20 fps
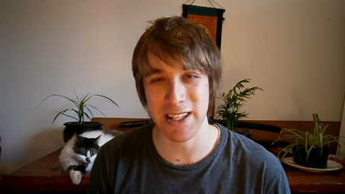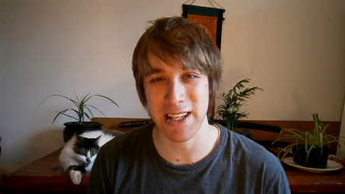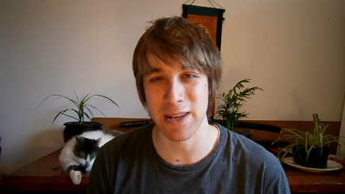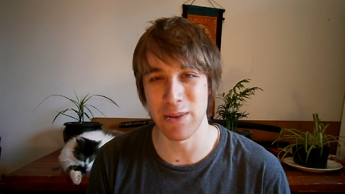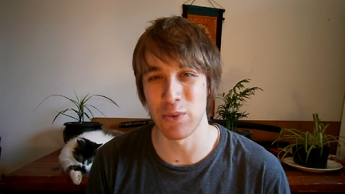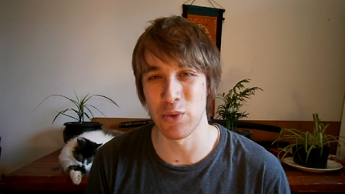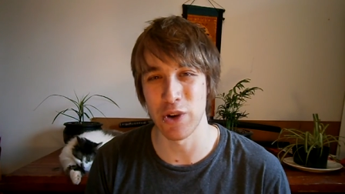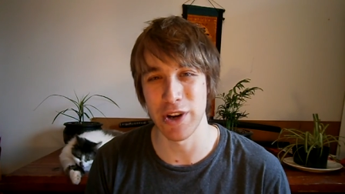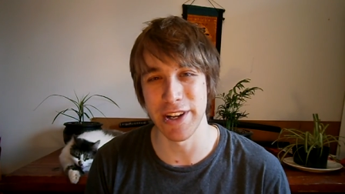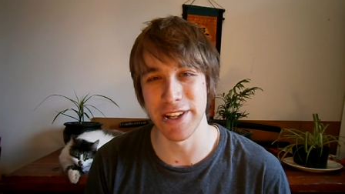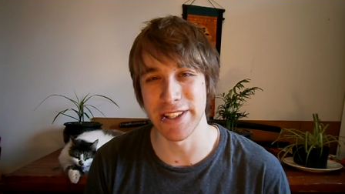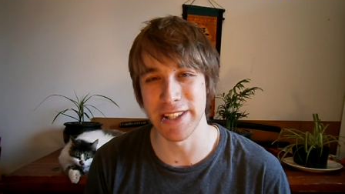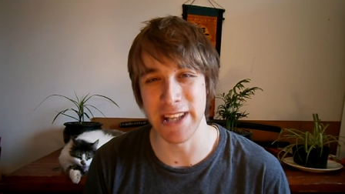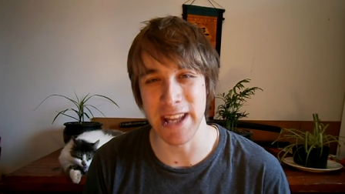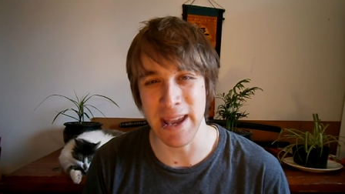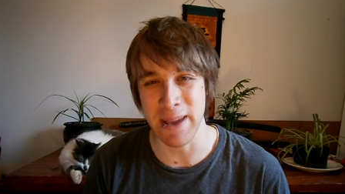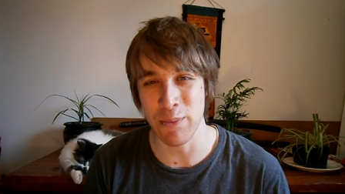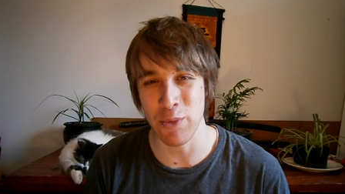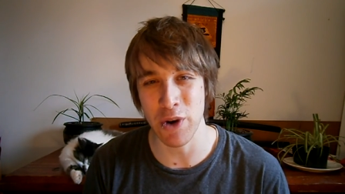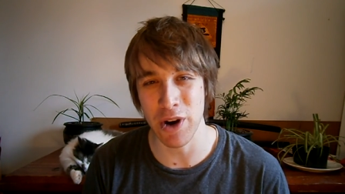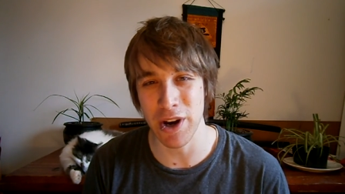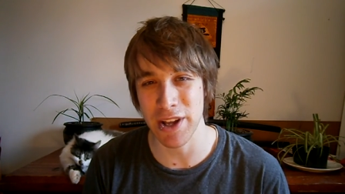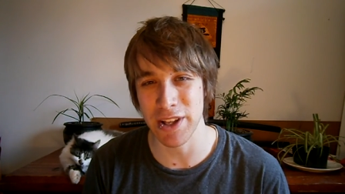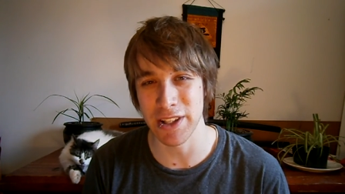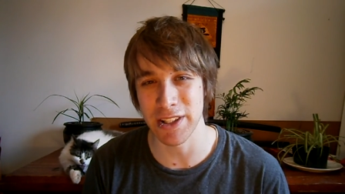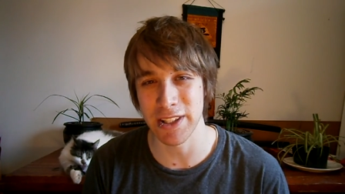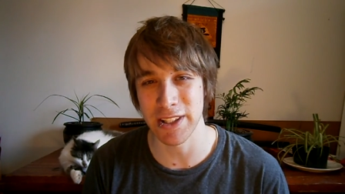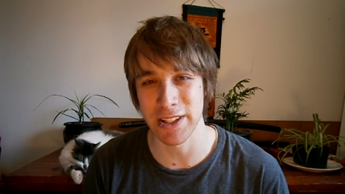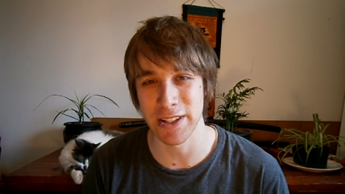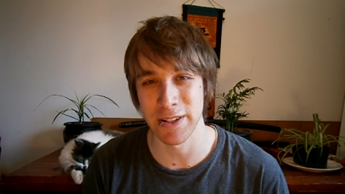it what its name
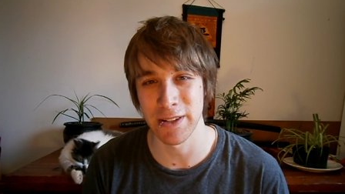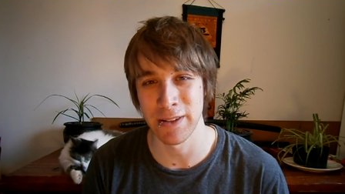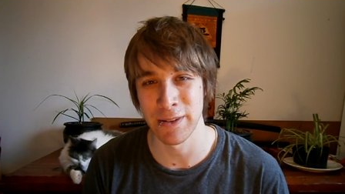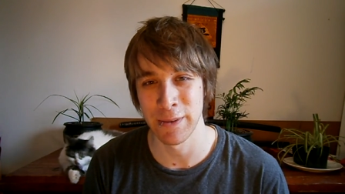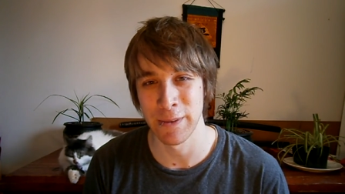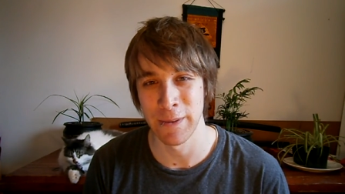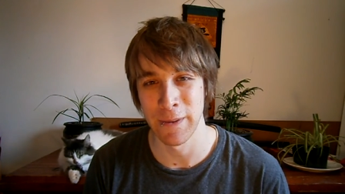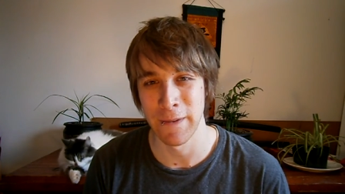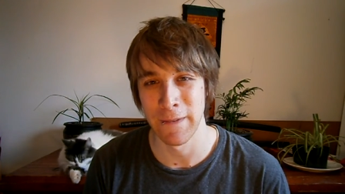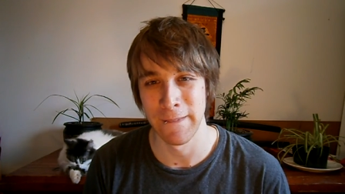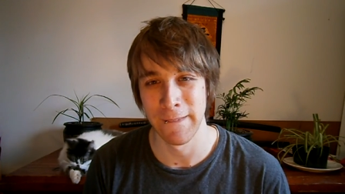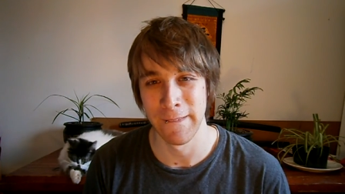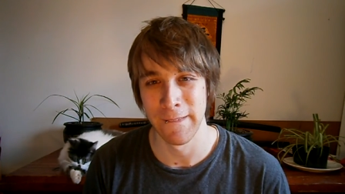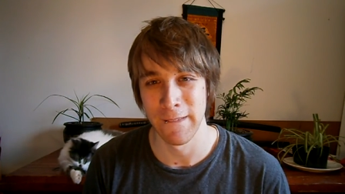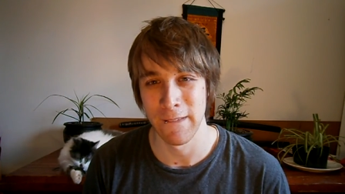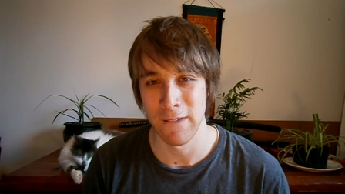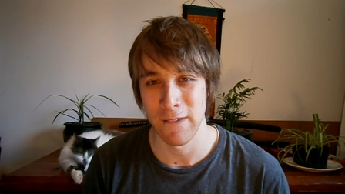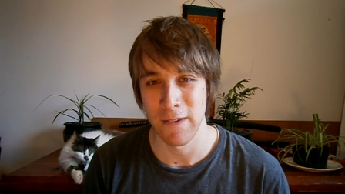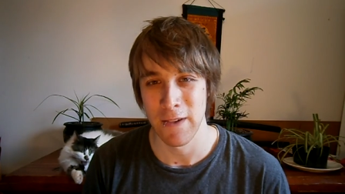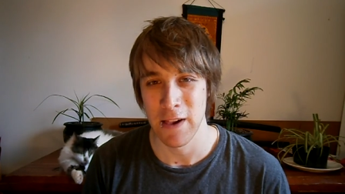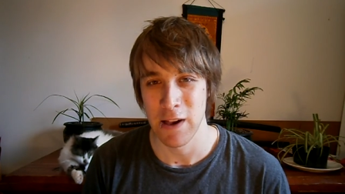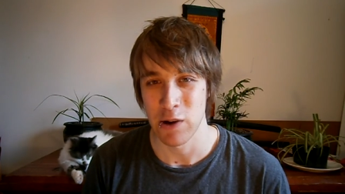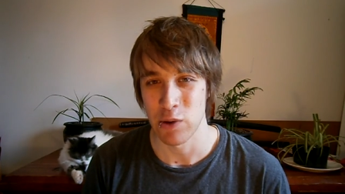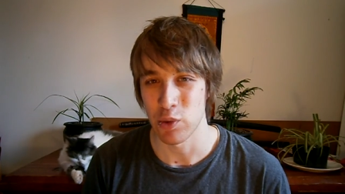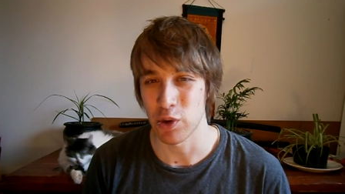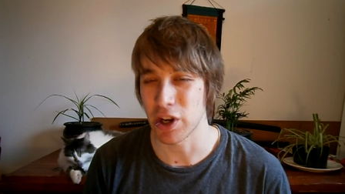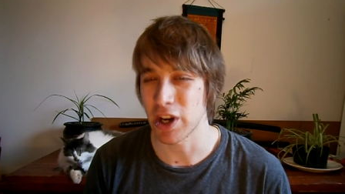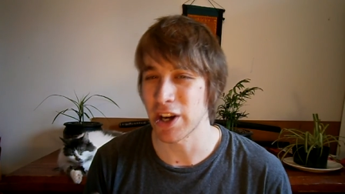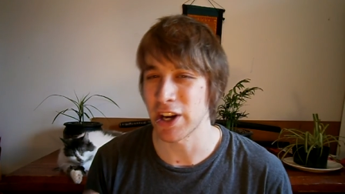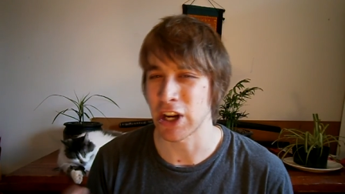was?
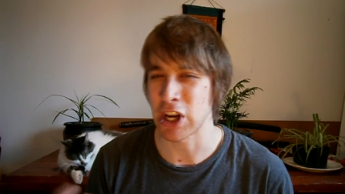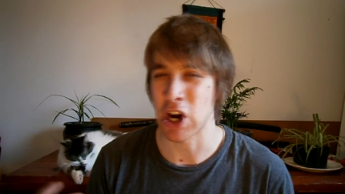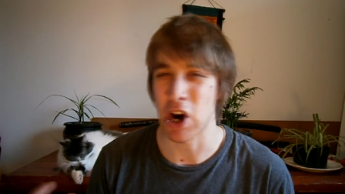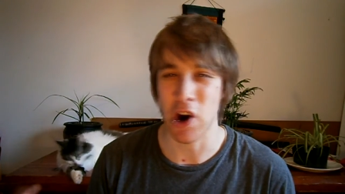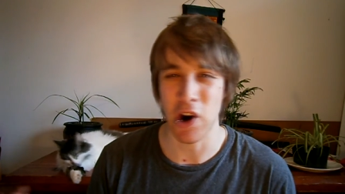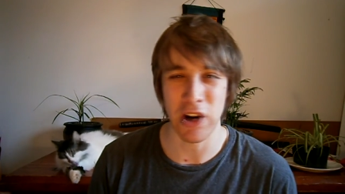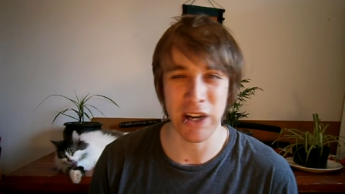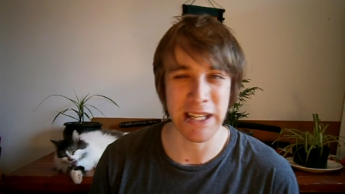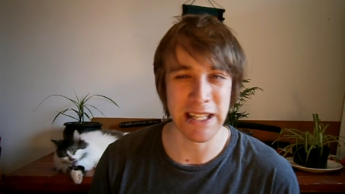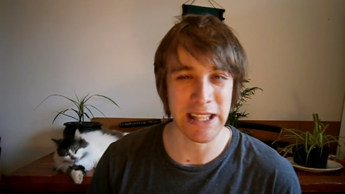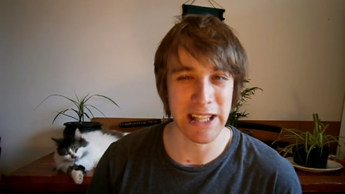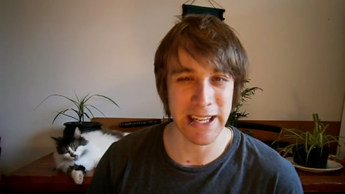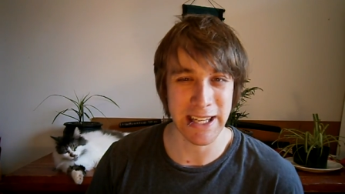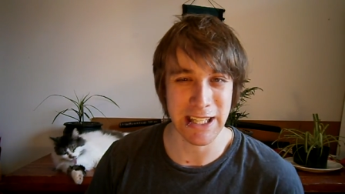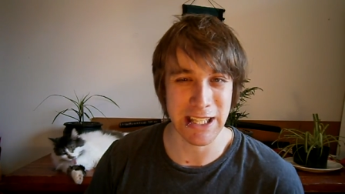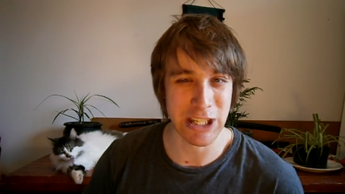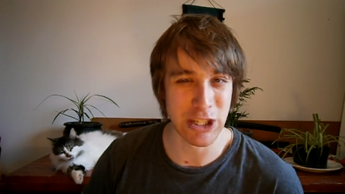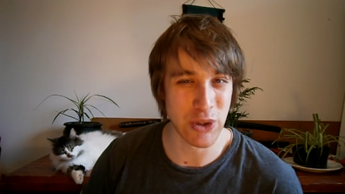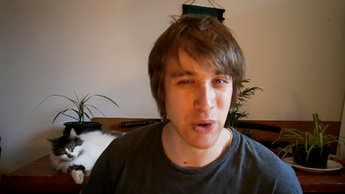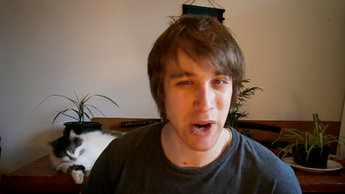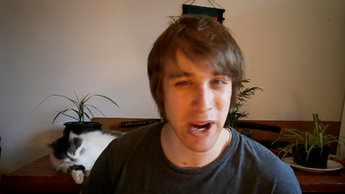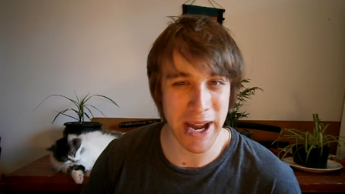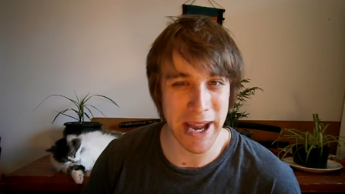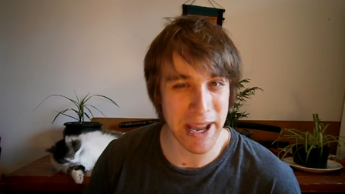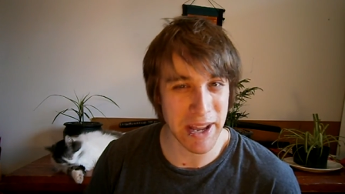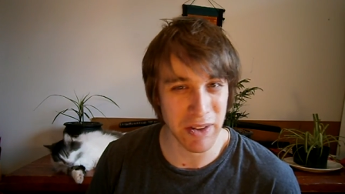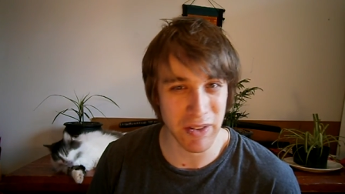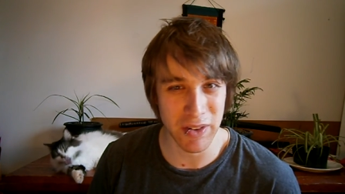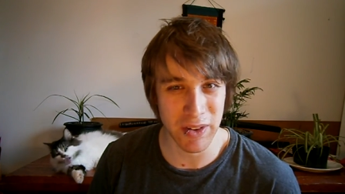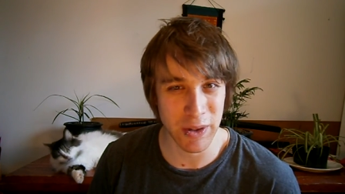What kind of car you like to drive?